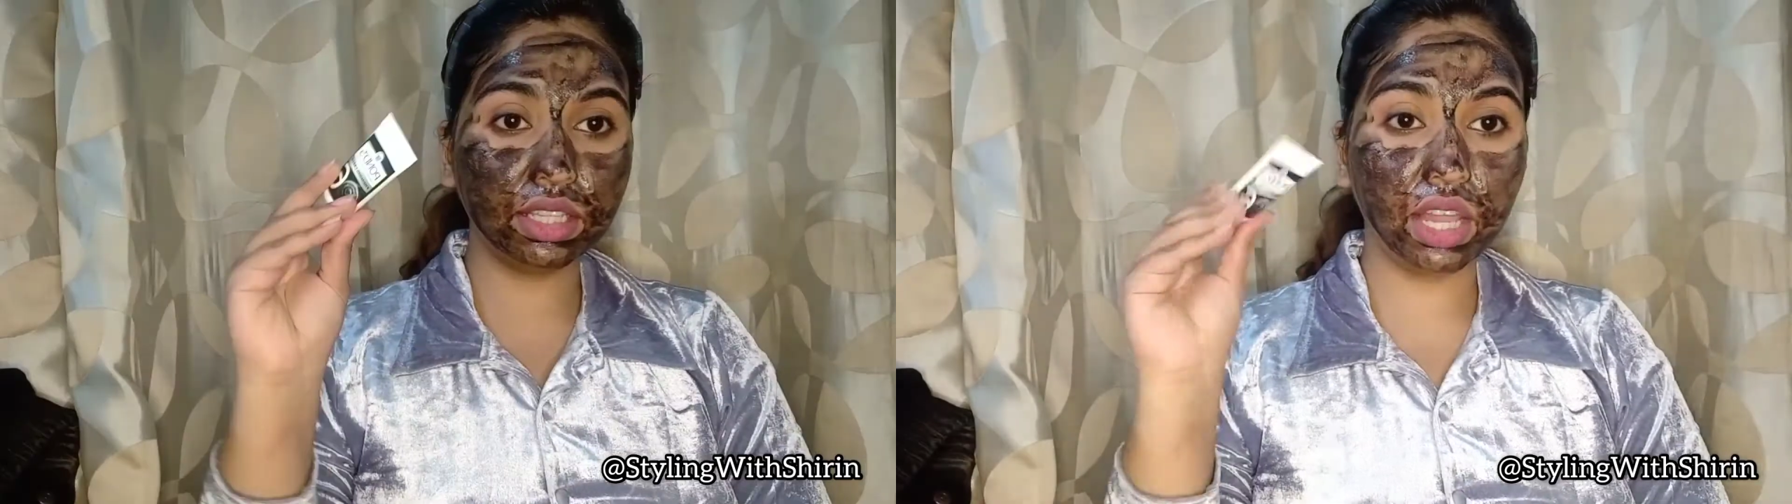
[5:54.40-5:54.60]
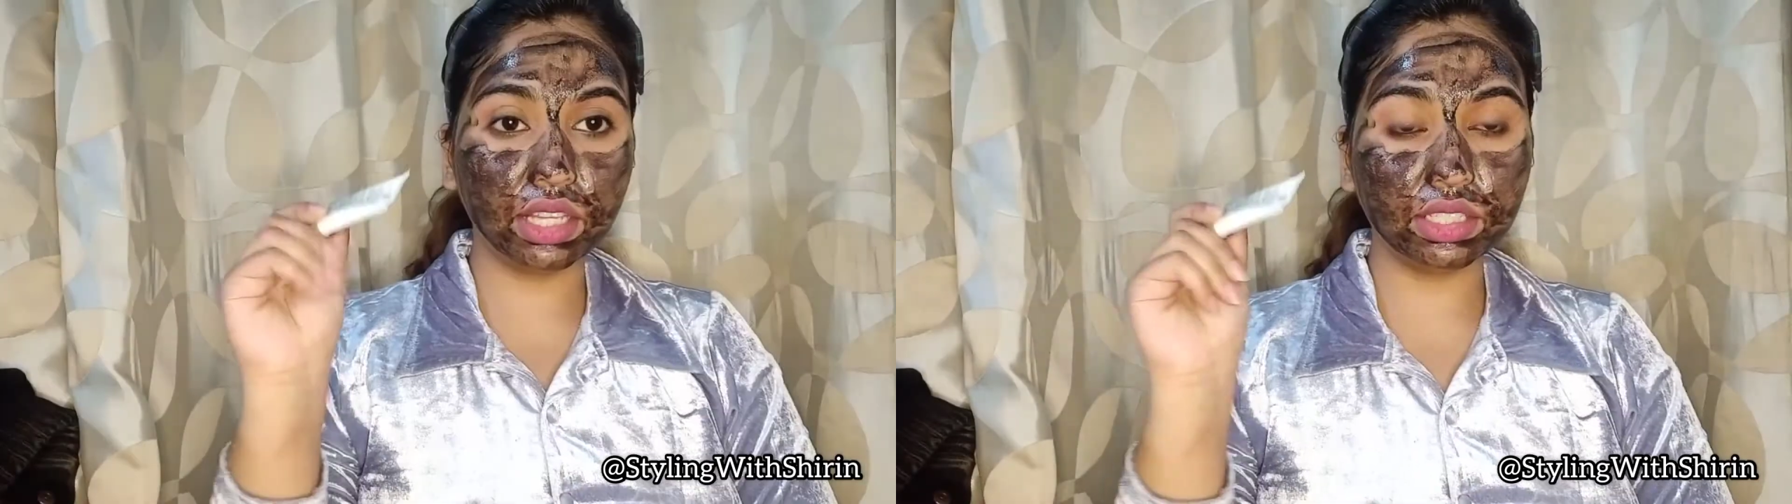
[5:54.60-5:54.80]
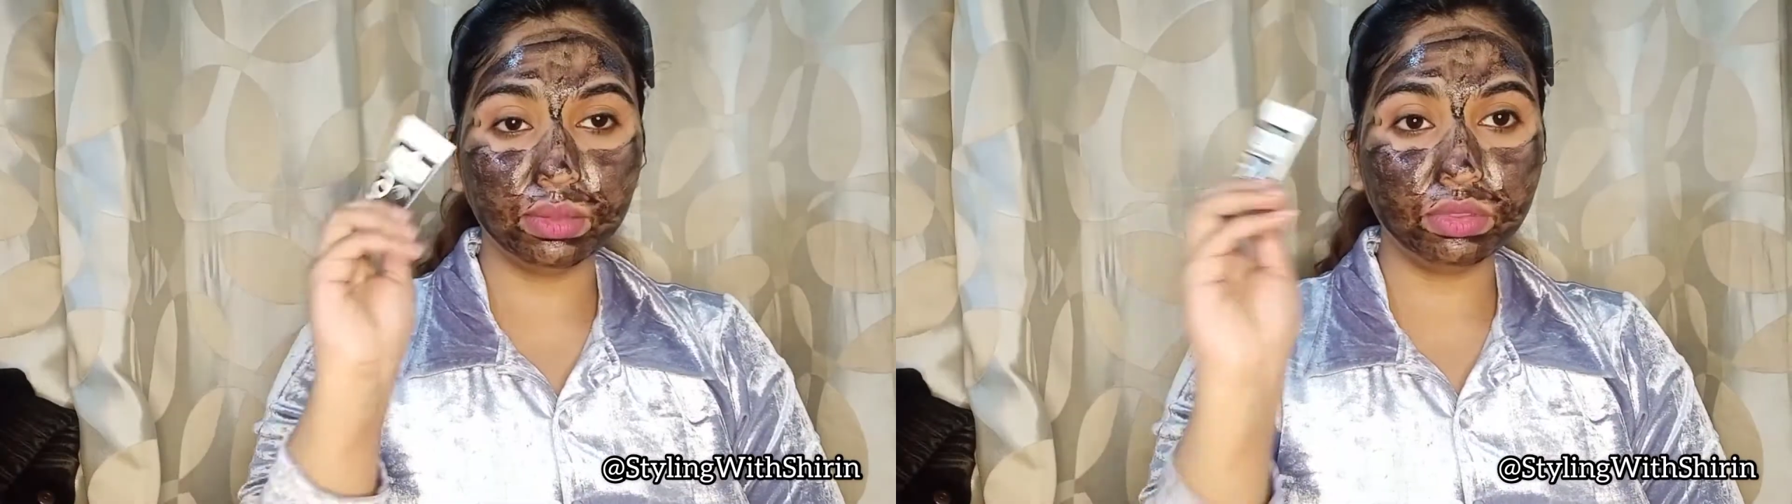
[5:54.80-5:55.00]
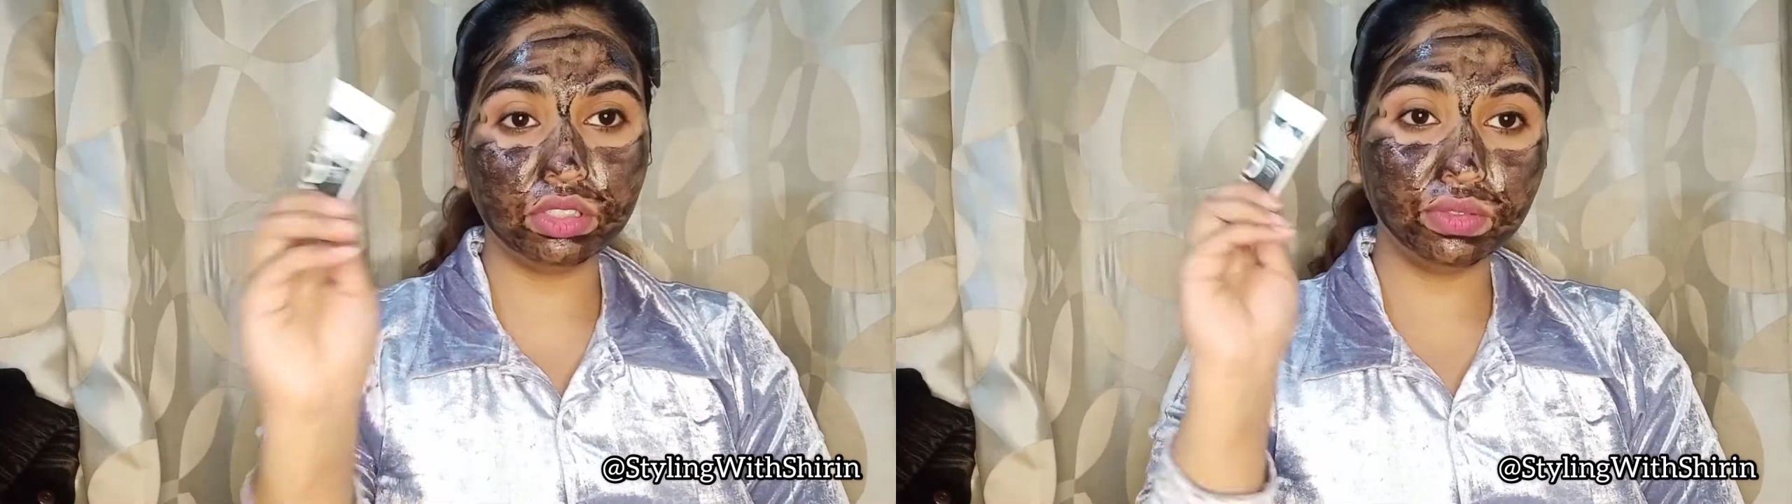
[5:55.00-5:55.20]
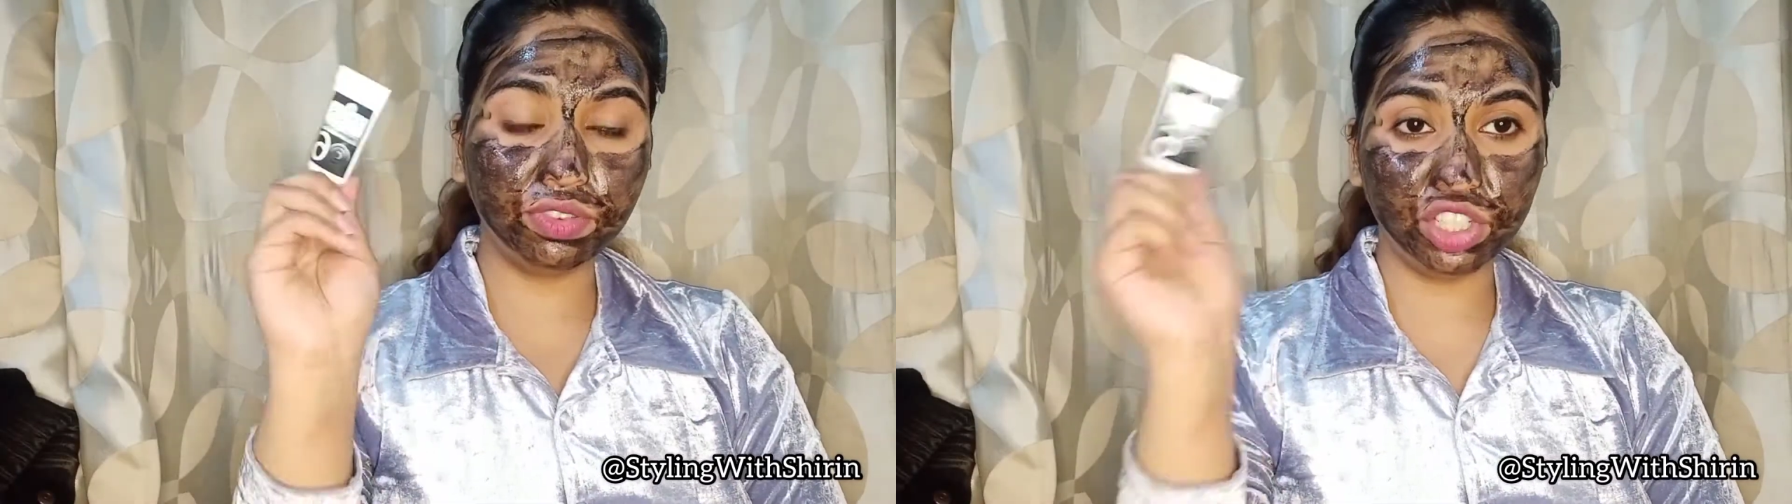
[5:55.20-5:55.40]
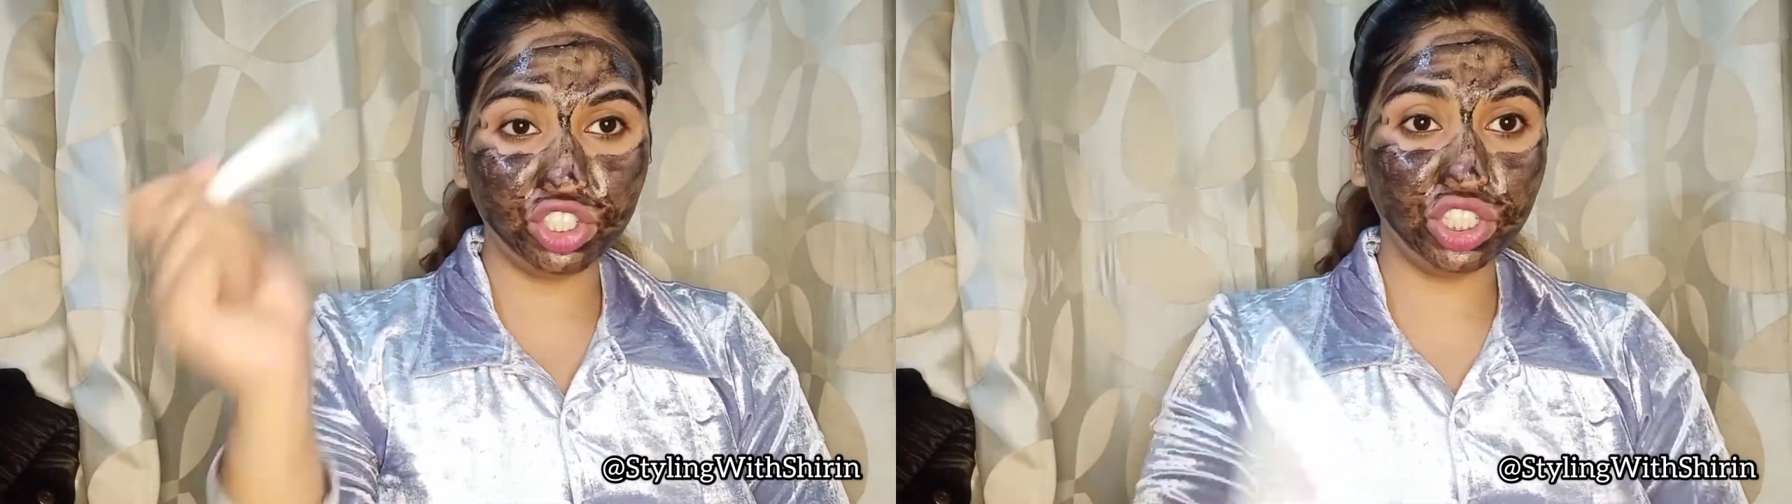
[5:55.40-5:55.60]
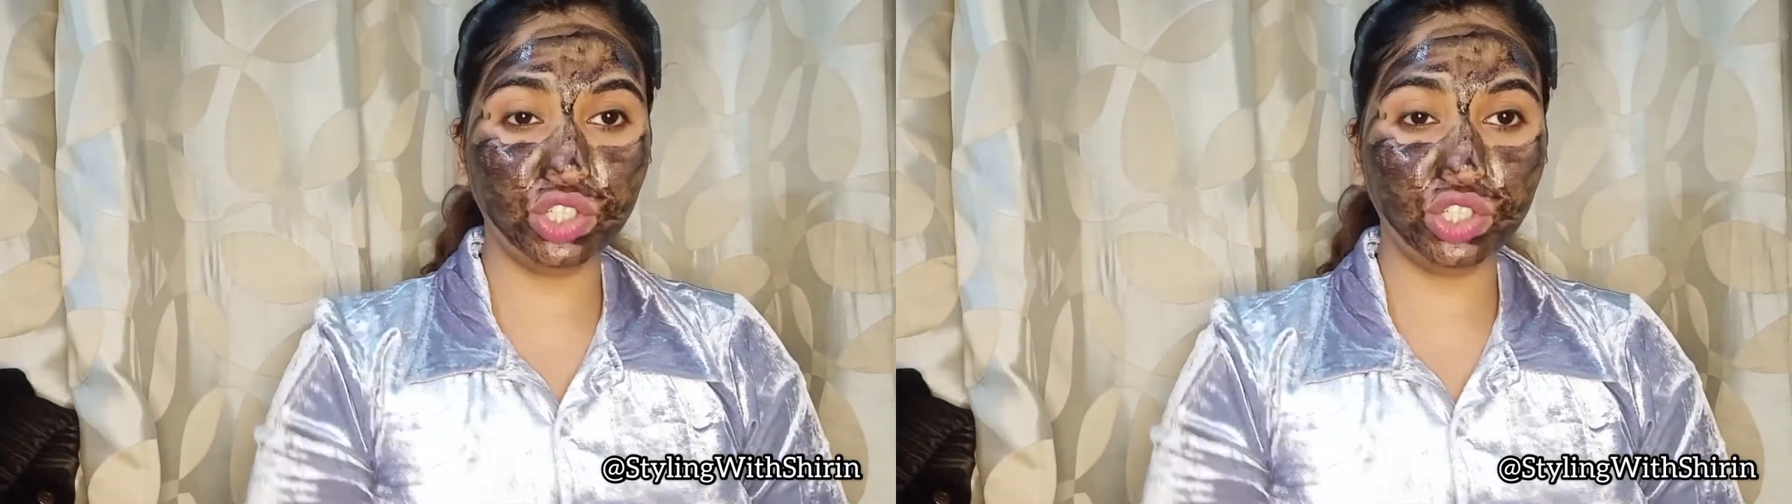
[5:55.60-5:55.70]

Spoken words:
the last step, is the finishing